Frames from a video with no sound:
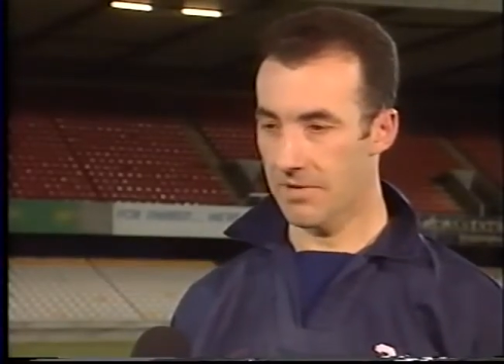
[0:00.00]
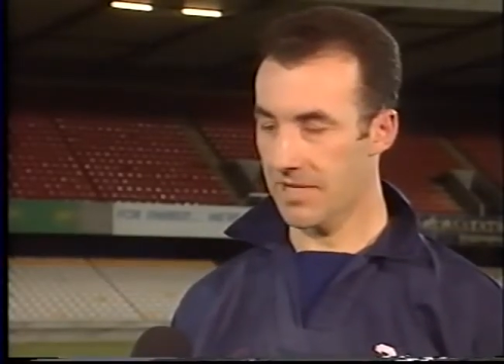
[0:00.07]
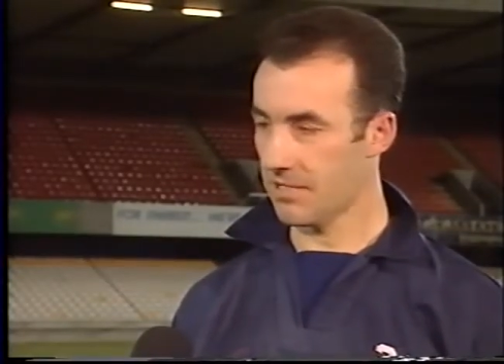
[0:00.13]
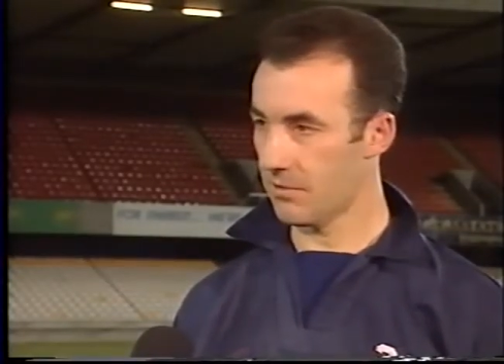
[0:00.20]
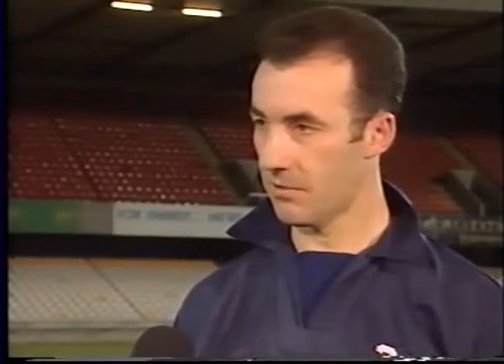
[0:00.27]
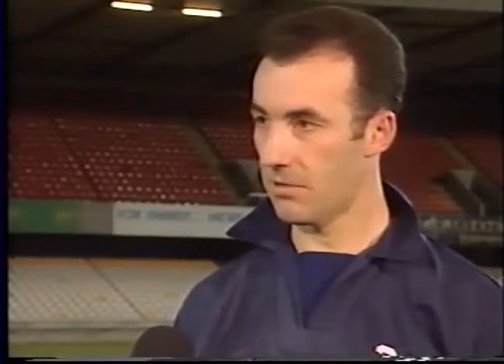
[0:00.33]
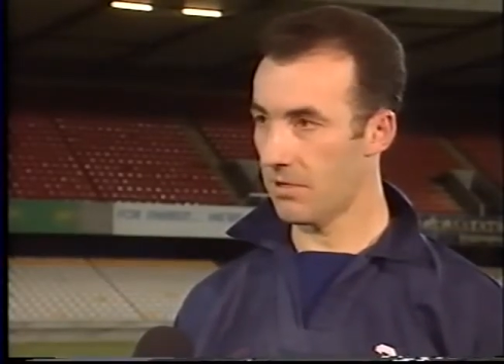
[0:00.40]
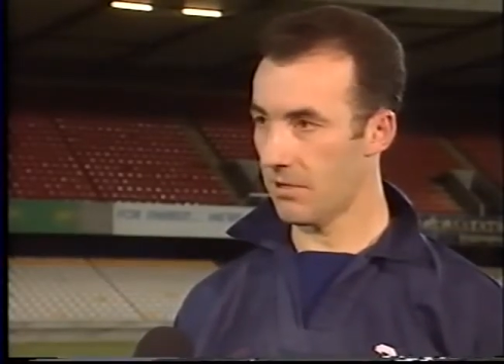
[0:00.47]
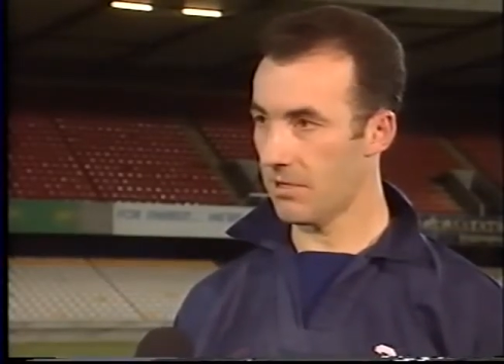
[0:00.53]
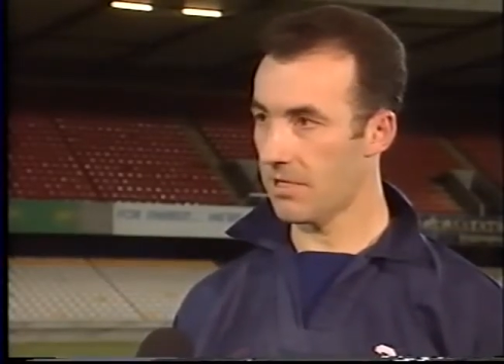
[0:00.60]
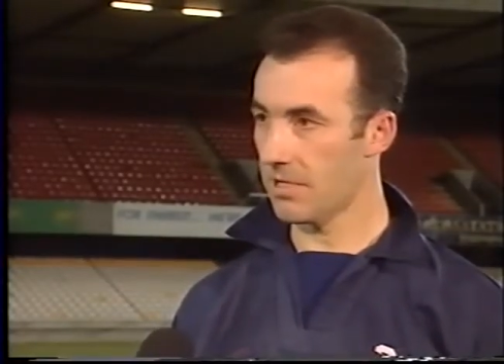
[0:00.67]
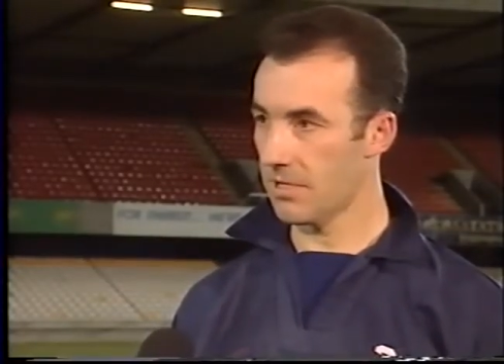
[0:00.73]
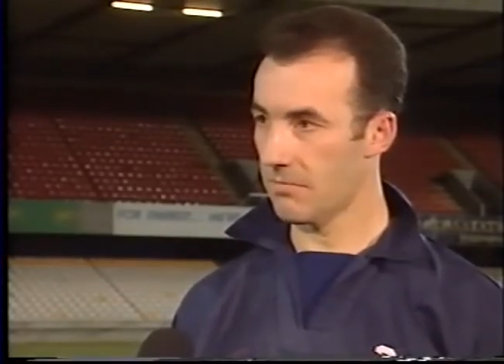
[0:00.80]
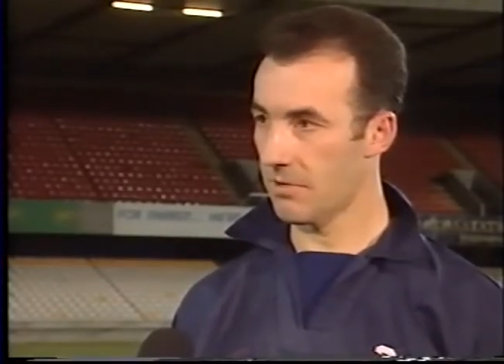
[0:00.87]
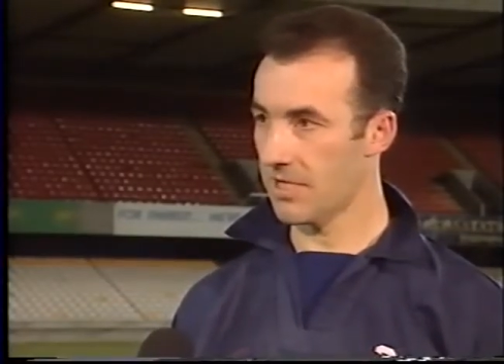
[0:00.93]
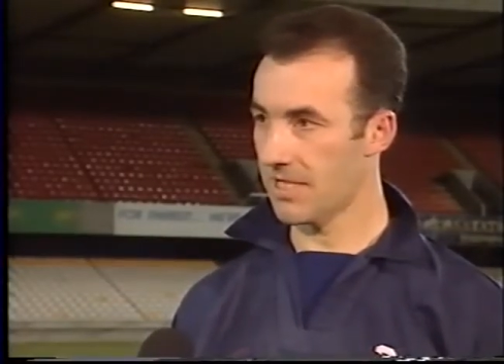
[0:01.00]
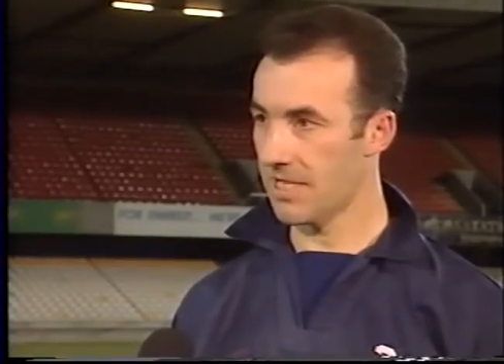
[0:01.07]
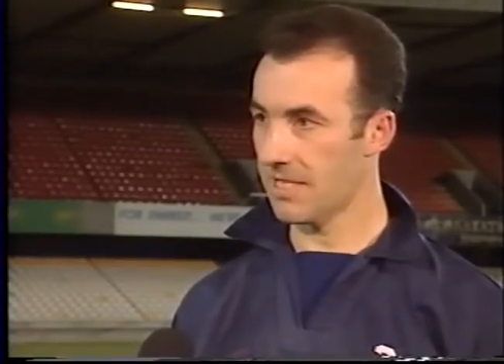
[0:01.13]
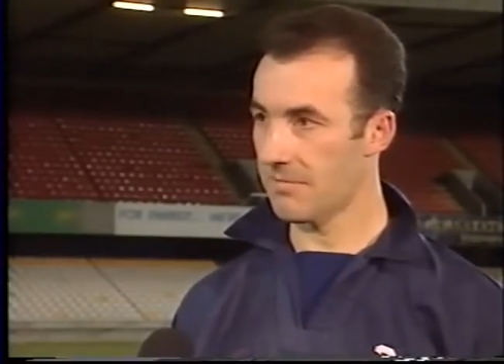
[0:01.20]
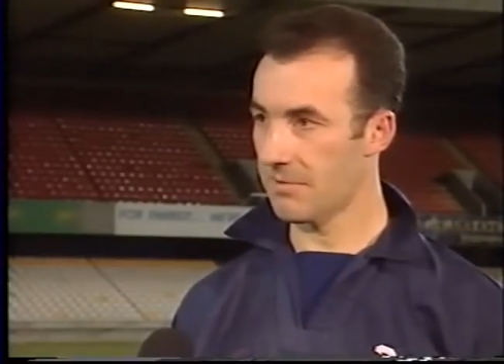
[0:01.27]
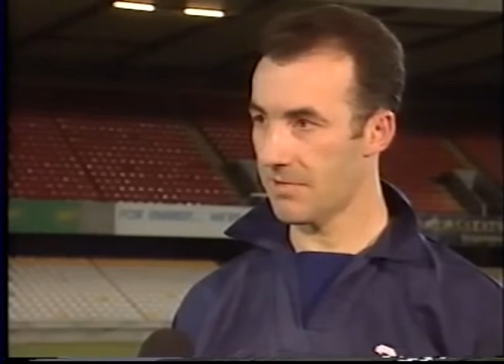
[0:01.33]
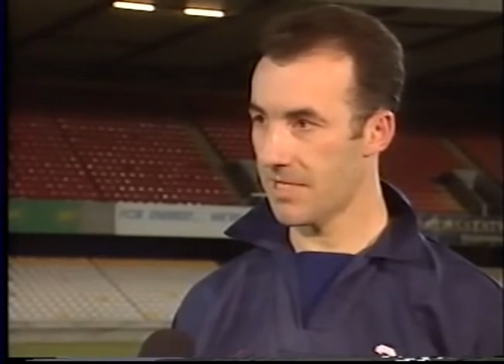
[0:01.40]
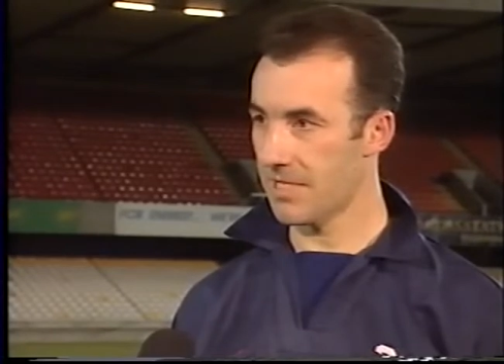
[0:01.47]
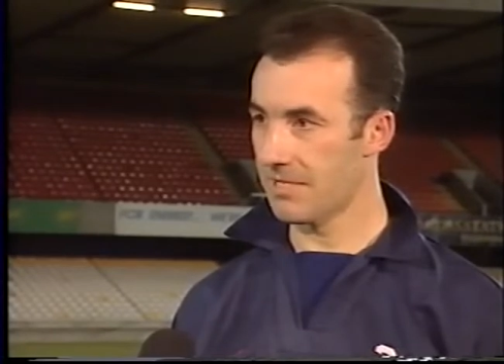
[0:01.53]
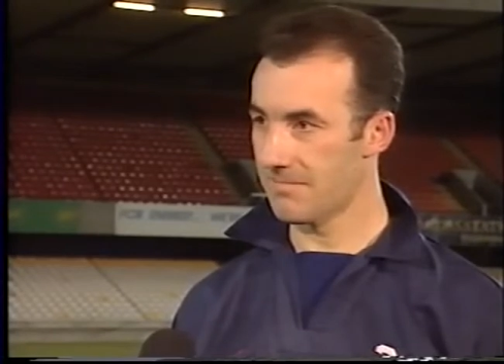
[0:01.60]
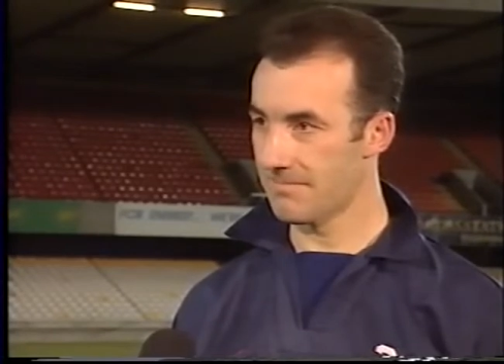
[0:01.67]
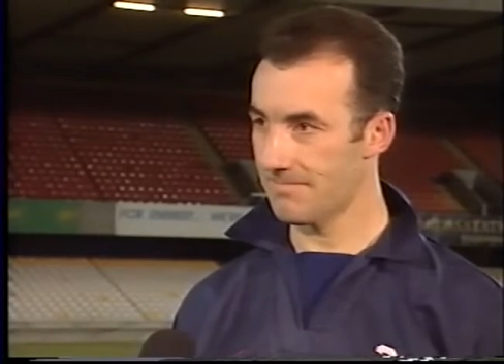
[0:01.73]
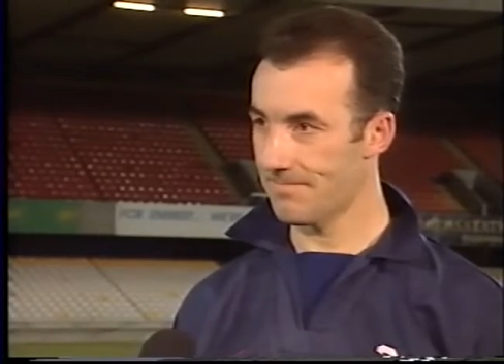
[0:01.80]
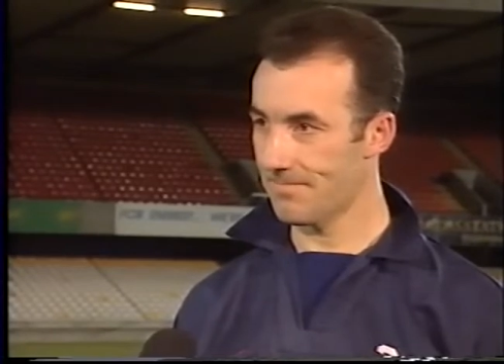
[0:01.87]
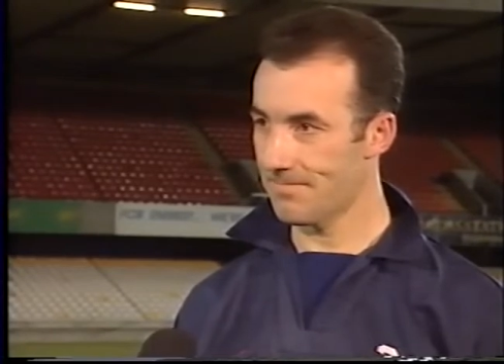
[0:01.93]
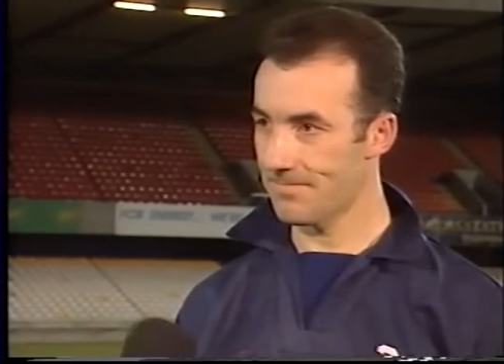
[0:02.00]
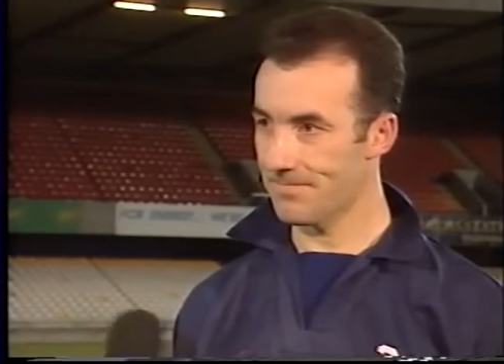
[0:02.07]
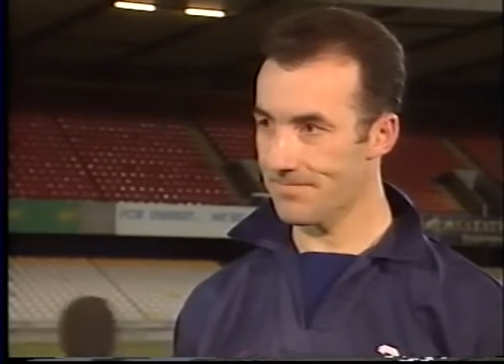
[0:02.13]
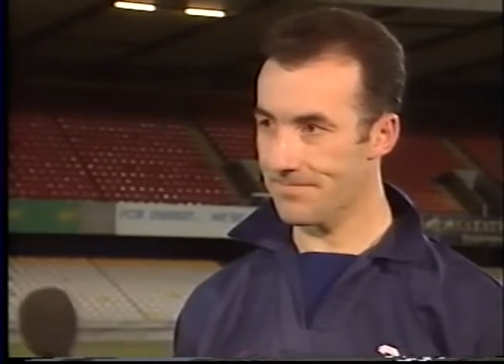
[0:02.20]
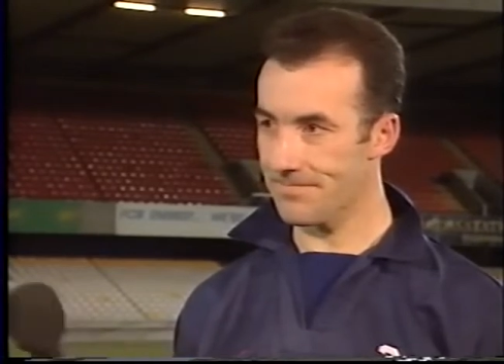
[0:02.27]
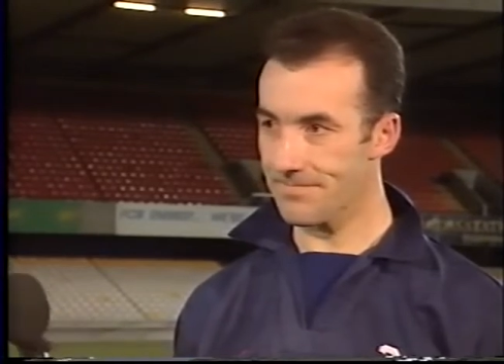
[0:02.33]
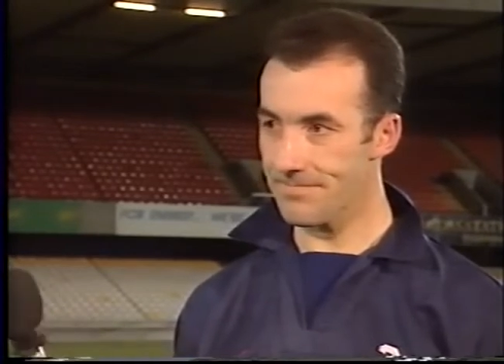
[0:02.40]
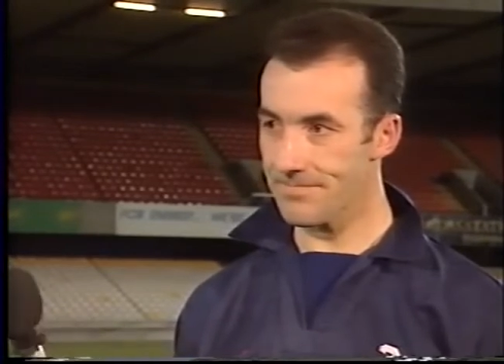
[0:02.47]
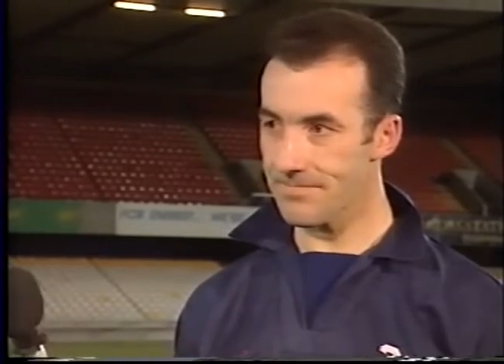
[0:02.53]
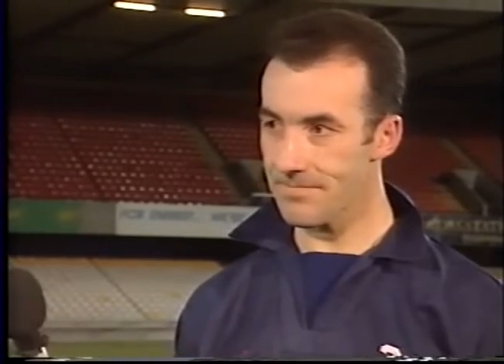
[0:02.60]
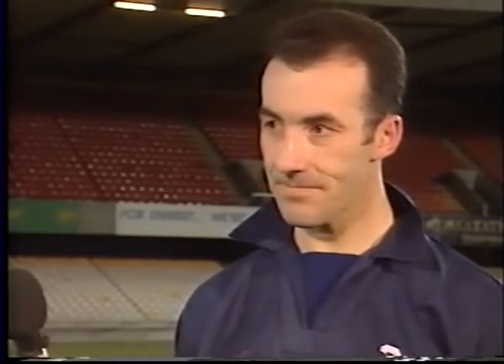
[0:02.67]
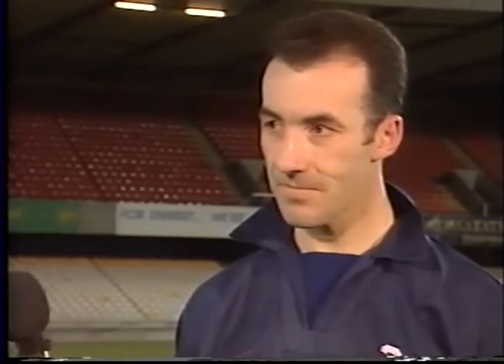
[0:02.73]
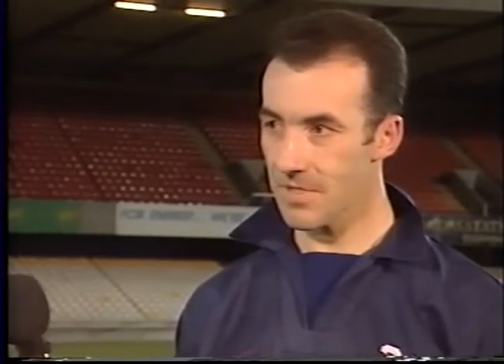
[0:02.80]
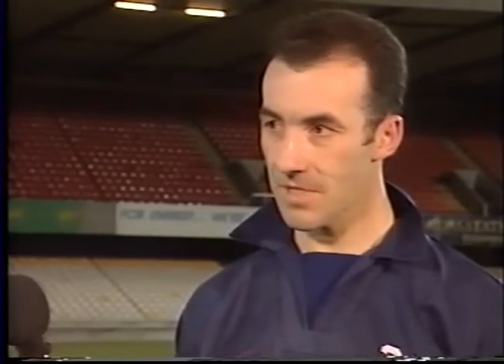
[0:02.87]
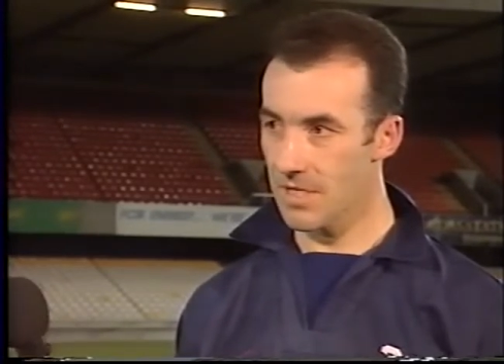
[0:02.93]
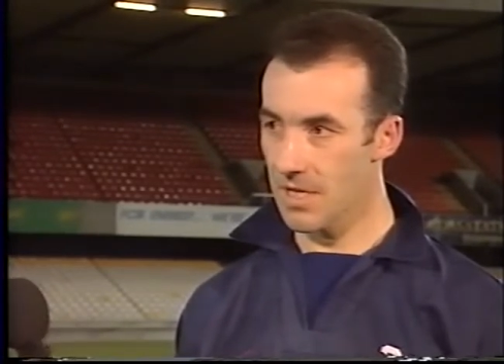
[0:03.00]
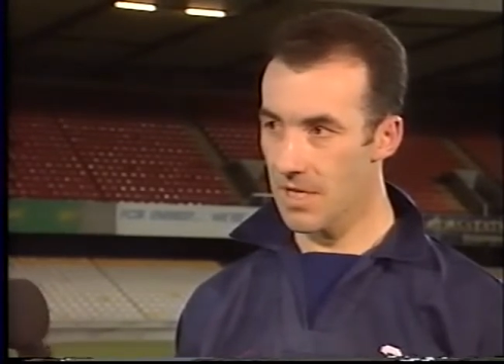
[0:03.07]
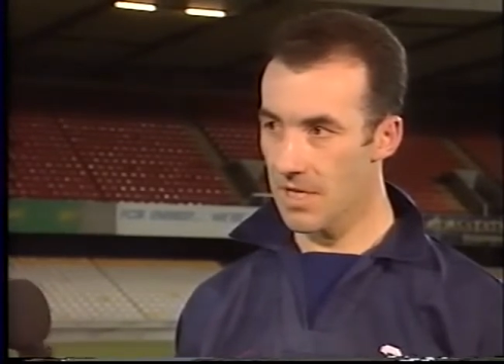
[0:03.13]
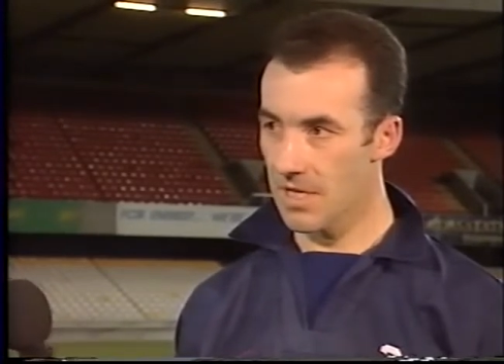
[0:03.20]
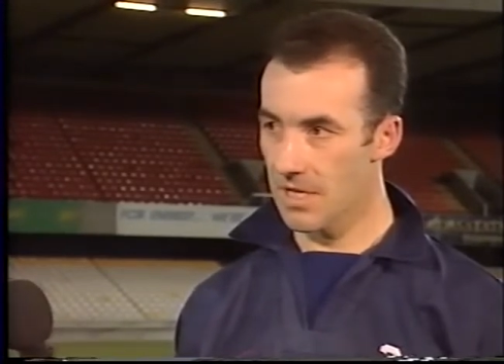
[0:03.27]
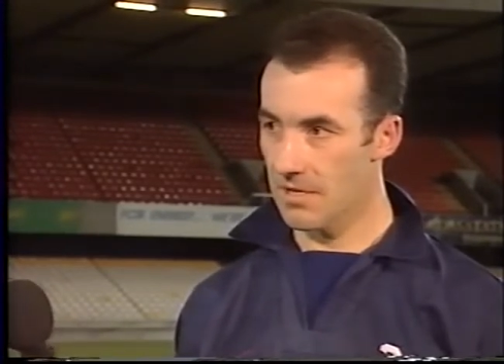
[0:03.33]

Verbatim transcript: we could hold on and win the game, and we did. You joined Carrigan in